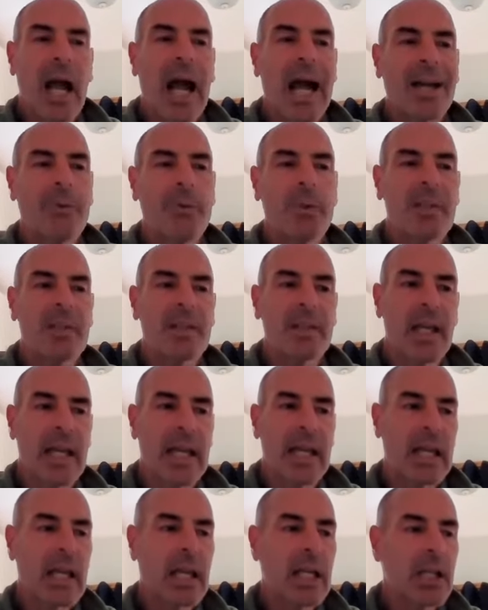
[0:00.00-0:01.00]
I would
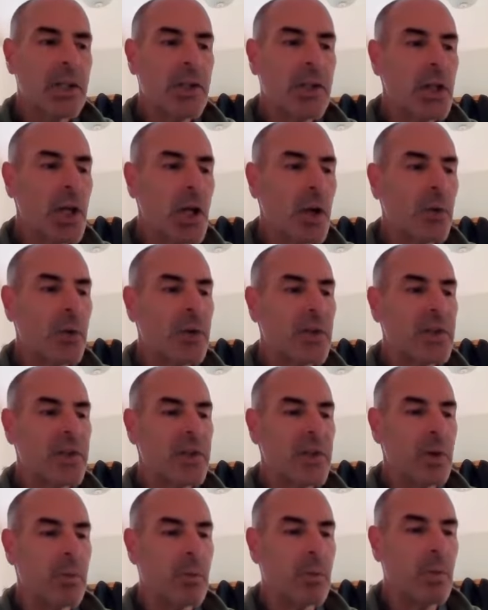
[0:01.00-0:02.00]
say,
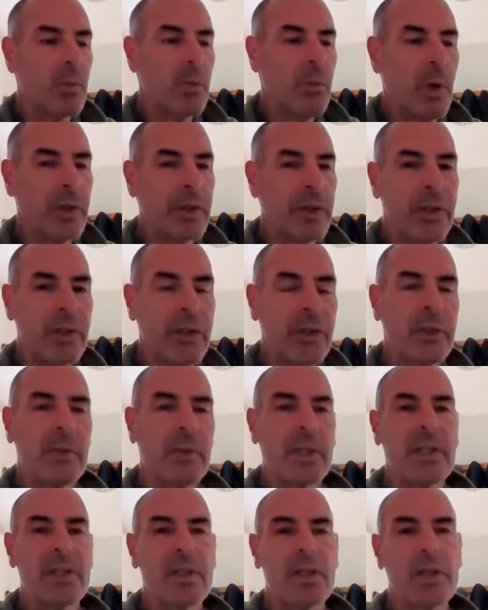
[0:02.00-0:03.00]
so what you
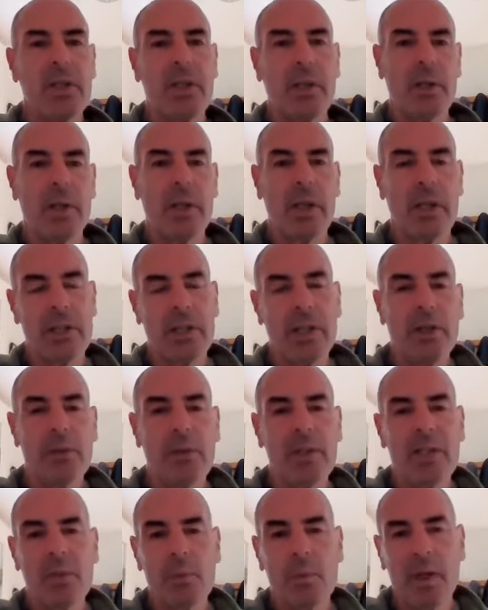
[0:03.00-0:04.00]
do is,
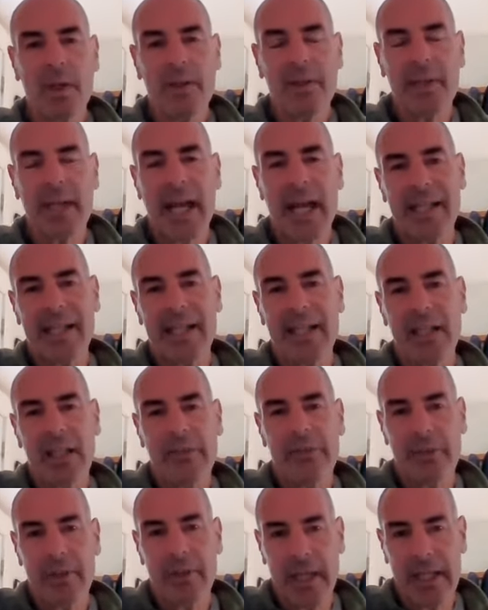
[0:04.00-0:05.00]
it's worth adding
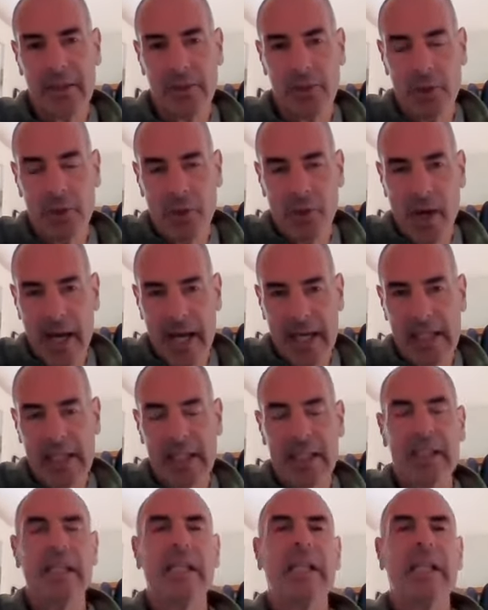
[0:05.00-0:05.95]
liver aid or trying.